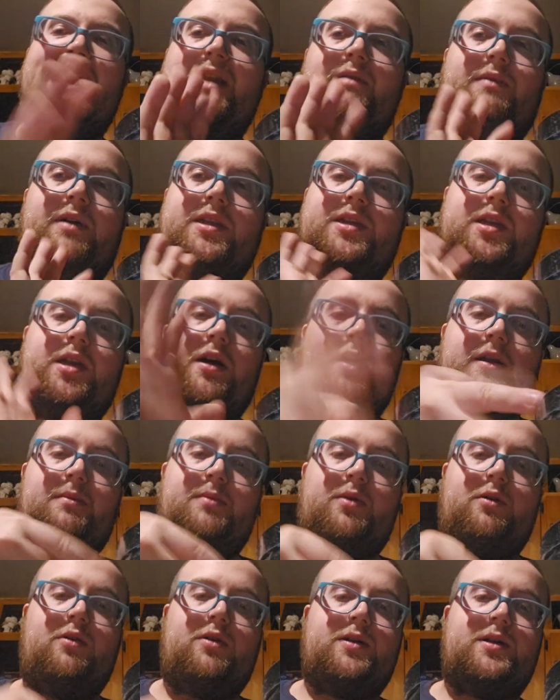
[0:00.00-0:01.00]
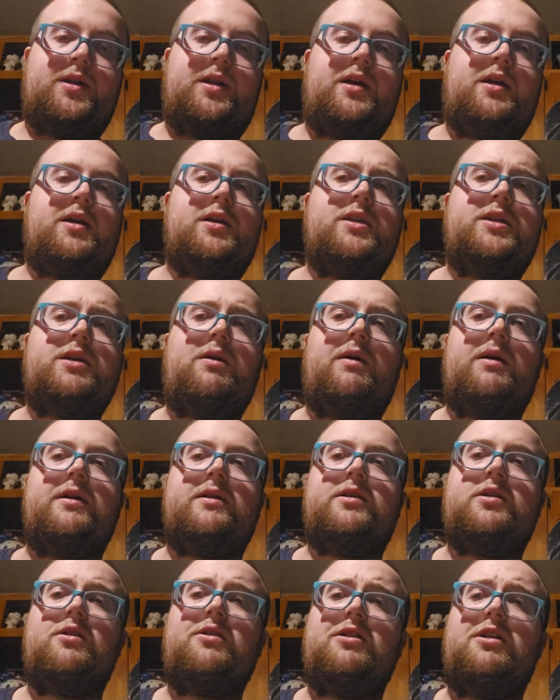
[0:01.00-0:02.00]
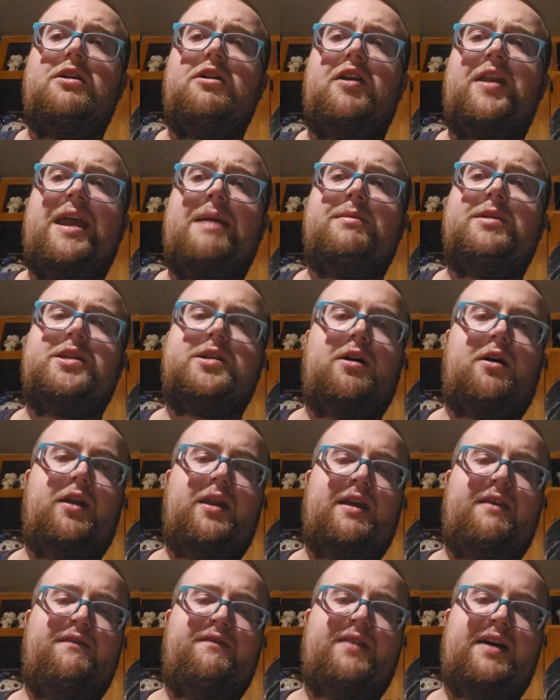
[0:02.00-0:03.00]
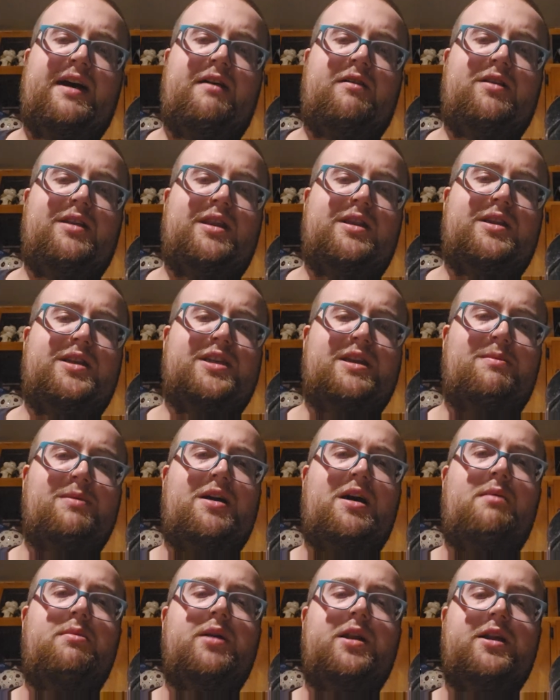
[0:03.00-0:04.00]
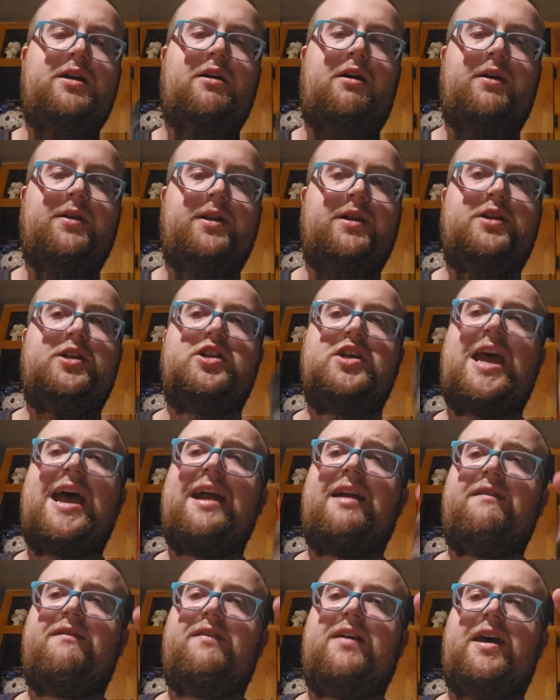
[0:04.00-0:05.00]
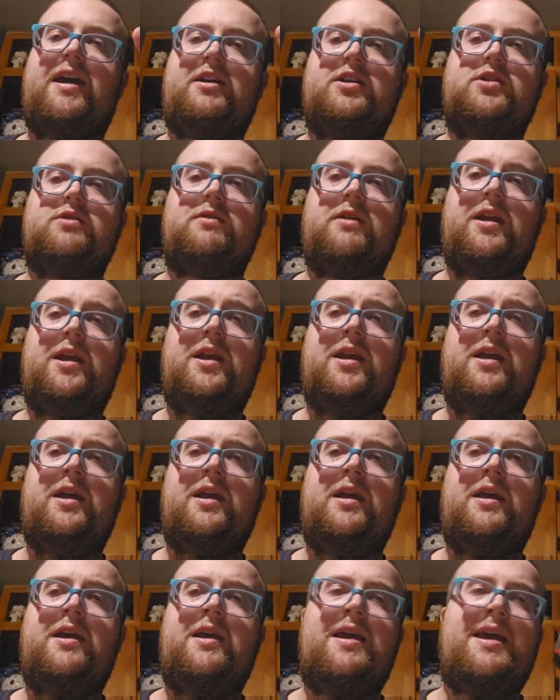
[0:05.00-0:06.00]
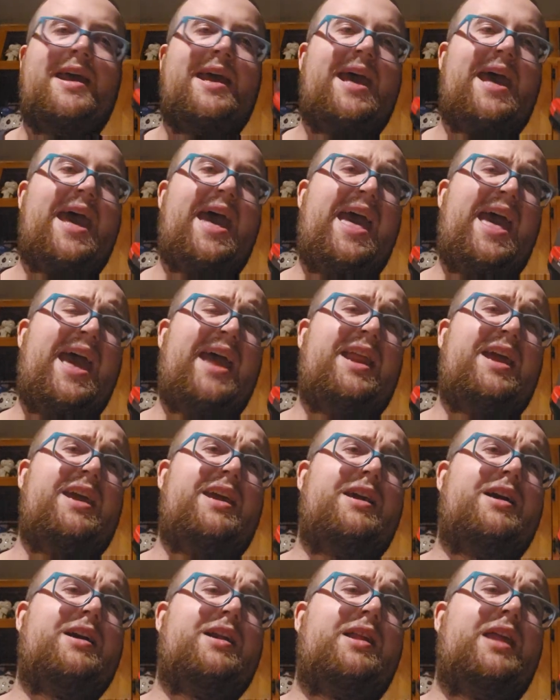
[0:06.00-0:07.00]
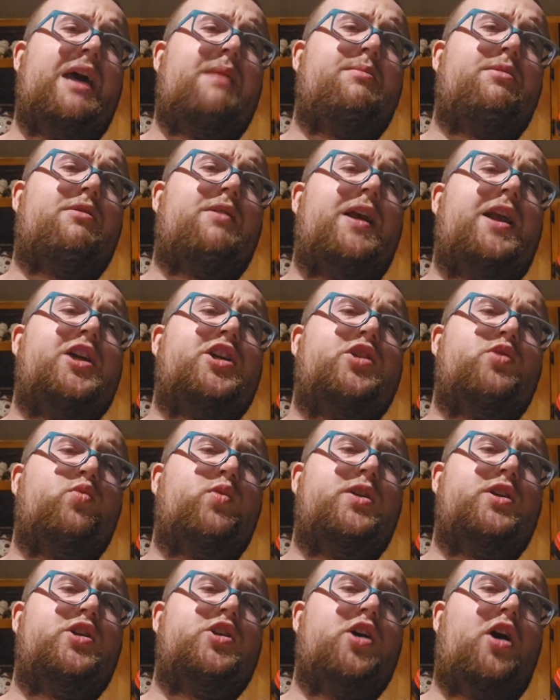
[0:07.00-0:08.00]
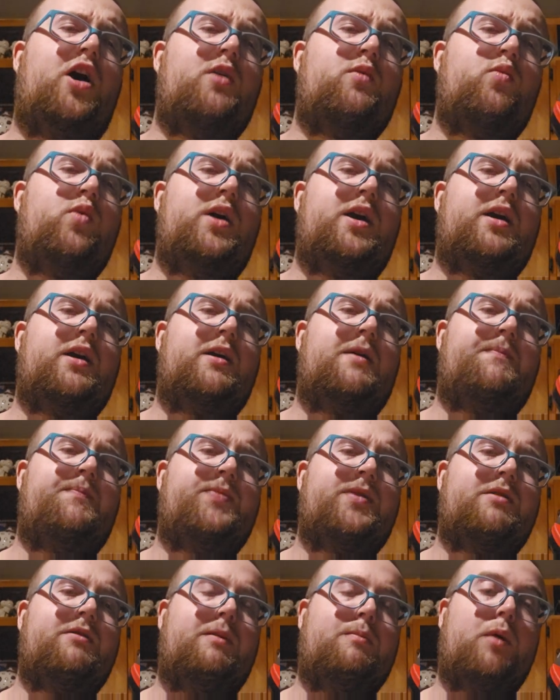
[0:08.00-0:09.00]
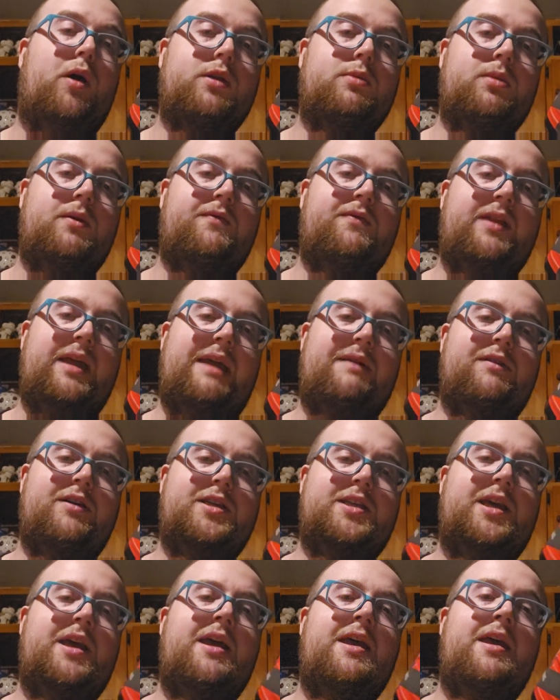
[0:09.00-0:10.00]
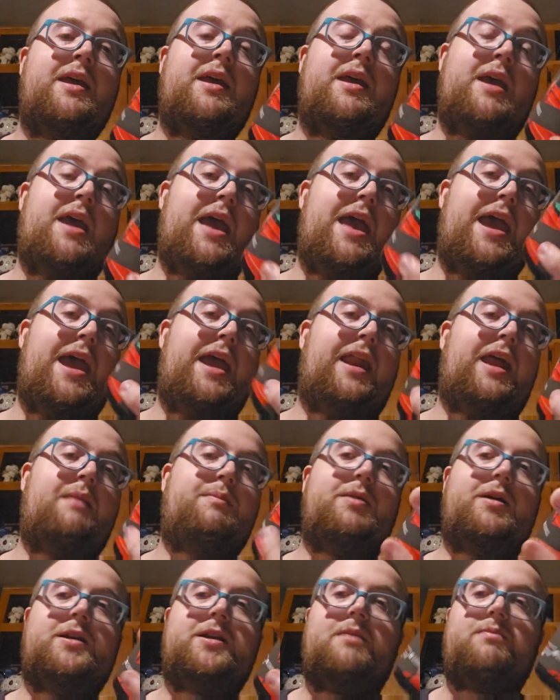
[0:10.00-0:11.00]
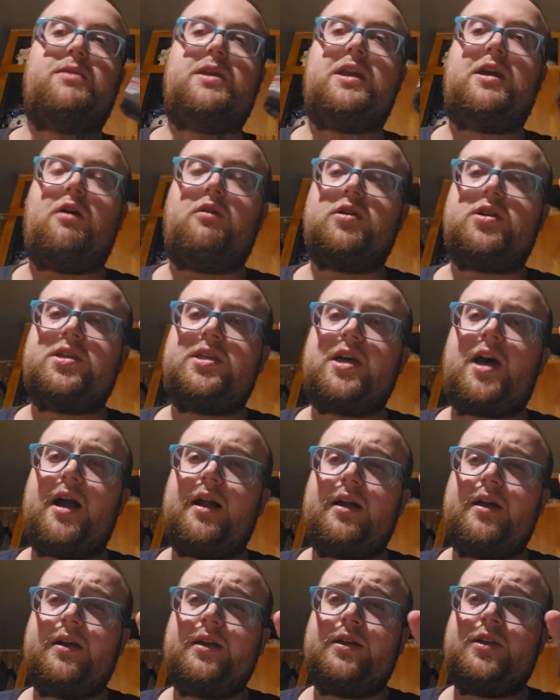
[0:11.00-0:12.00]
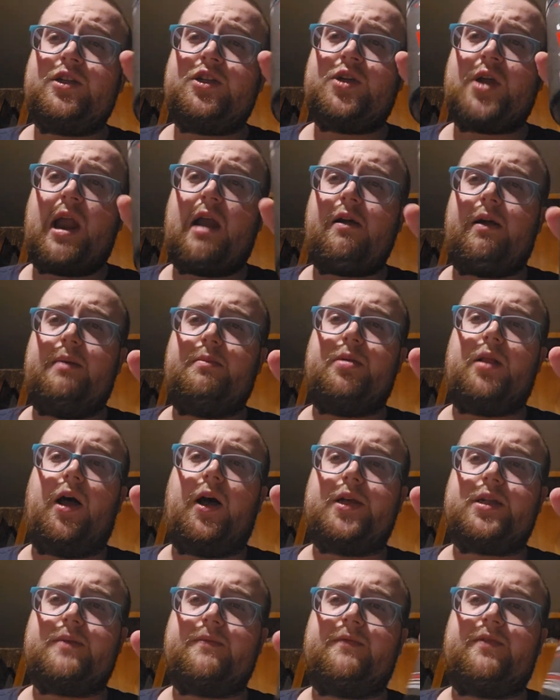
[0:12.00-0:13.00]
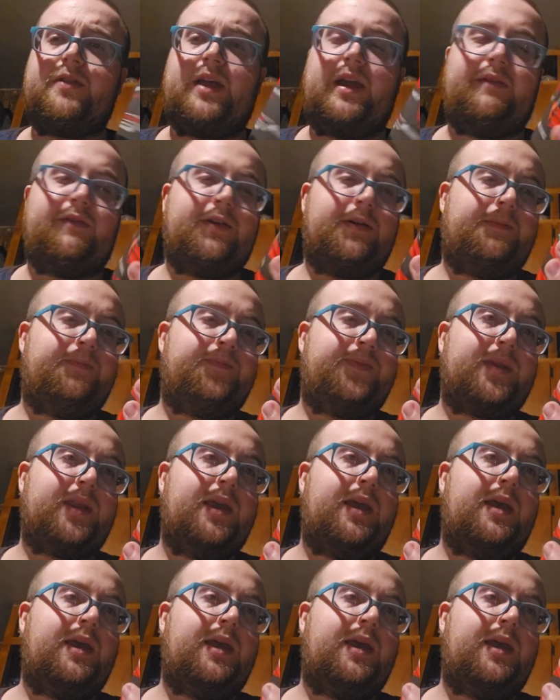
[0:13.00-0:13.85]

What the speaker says: Anyways, not important. So I took a look on Amazon and found that some company called Jack Factory had a collaboration with John Wick, with multiple flavors, and I picked up the Osaka Cherry Blossom flavor.